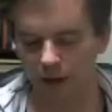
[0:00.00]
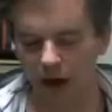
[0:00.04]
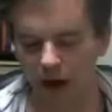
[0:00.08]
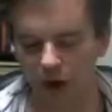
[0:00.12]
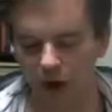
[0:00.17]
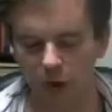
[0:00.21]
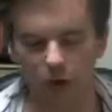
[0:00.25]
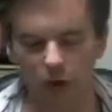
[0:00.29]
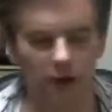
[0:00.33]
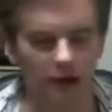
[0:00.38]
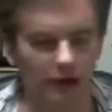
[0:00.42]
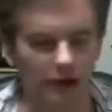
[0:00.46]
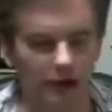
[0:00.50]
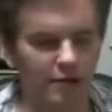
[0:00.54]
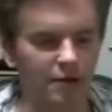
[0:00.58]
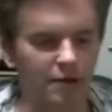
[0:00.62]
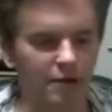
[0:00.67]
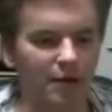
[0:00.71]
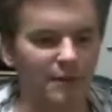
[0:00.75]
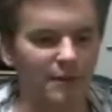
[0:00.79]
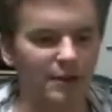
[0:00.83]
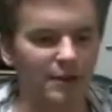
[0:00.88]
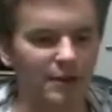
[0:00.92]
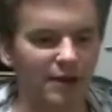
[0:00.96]
of your power,
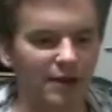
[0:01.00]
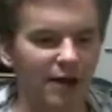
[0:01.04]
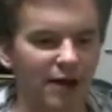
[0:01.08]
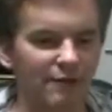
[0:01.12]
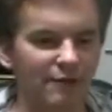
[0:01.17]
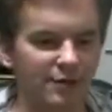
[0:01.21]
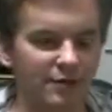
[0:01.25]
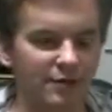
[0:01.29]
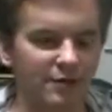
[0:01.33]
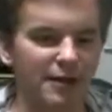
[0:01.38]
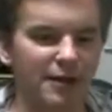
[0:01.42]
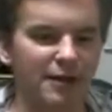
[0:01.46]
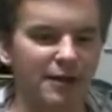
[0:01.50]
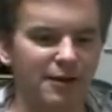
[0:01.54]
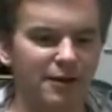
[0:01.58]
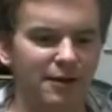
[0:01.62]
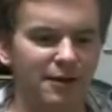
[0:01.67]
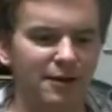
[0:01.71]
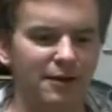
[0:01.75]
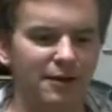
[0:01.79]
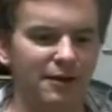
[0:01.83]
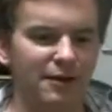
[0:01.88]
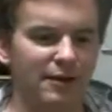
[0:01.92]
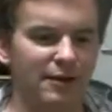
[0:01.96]
either. I mean, obviously,
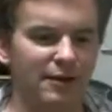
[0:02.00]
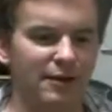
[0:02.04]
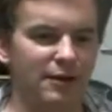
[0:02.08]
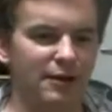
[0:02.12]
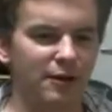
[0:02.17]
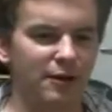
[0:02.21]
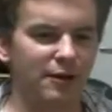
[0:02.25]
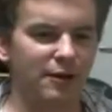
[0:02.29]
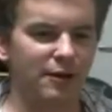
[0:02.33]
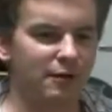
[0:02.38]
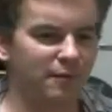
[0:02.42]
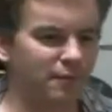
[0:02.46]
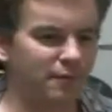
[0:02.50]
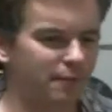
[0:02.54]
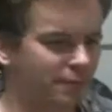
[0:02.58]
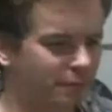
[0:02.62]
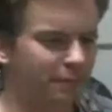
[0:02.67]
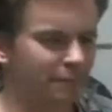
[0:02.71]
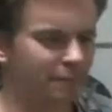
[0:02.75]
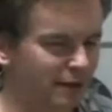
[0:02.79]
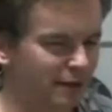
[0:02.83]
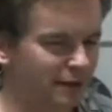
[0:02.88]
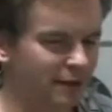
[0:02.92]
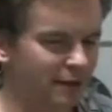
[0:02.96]
you know,
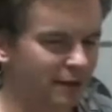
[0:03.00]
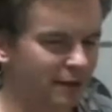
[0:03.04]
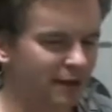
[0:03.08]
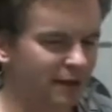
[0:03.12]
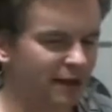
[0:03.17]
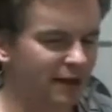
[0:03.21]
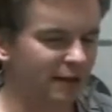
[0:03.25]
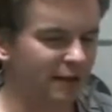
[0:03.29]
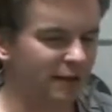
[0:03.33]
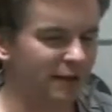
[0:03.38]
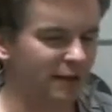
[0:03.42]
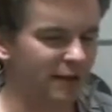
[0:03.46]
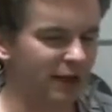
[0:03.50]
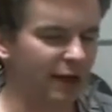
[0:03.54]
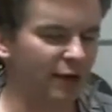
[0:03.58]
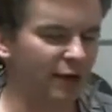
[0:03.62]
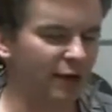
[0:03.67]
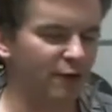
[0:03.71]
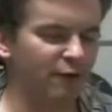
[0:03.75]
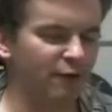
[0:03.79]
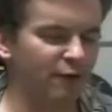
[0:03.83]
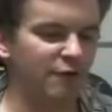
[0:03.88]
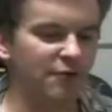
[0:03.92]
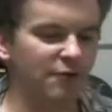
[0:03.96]
I
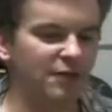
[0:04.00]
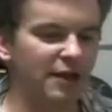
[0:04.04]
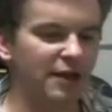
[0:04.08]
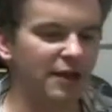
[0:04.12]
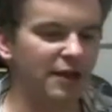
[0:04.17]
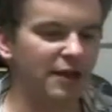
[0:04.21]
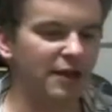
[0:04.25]
don't think for a